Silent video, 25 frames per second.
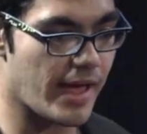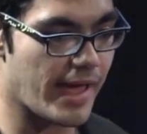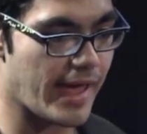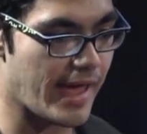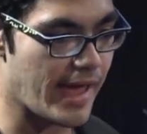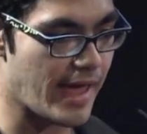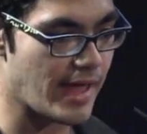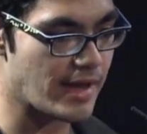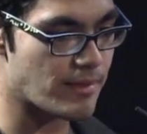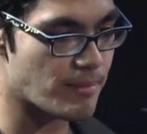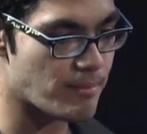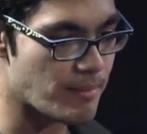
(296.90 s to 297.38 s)

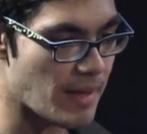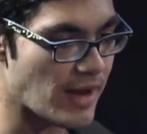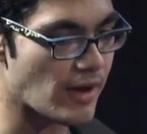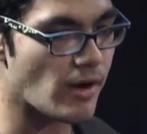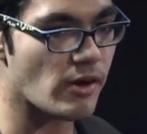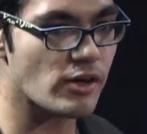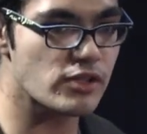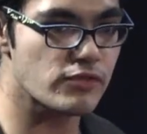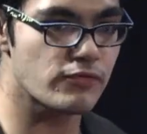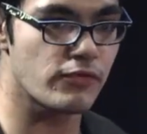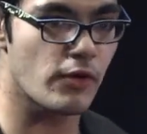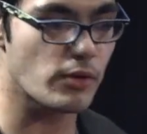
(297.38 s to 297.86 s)
And
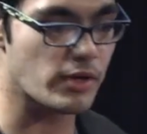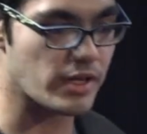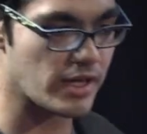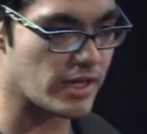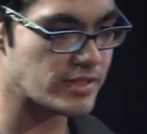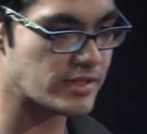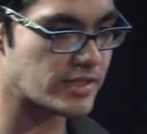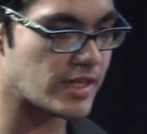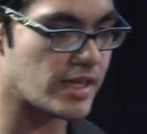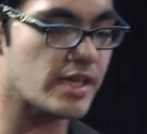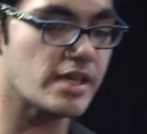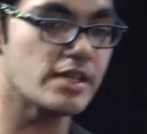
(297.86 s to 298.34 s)
MedARC's
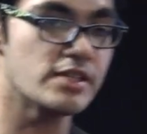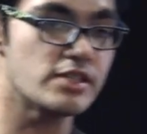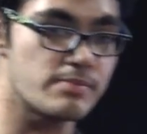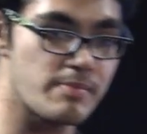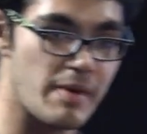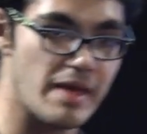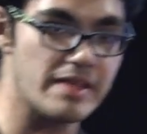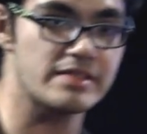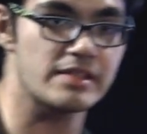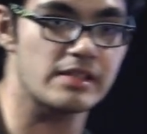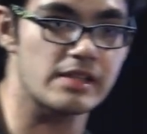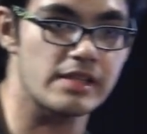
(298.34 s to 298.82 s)
focus is
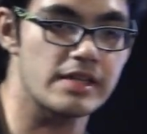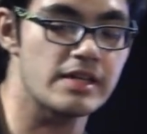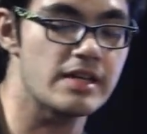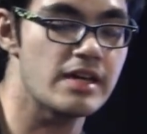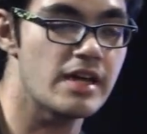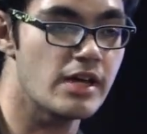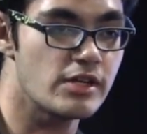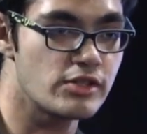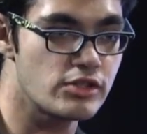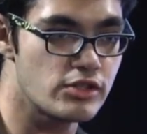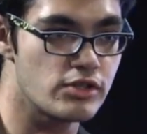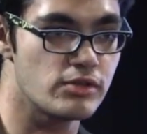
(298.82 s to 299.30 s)

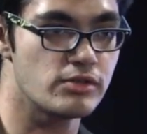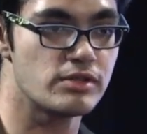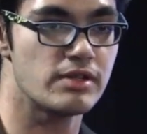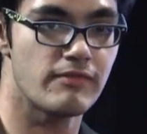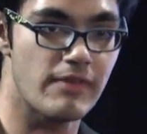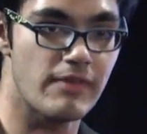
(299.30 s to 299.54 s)
basically to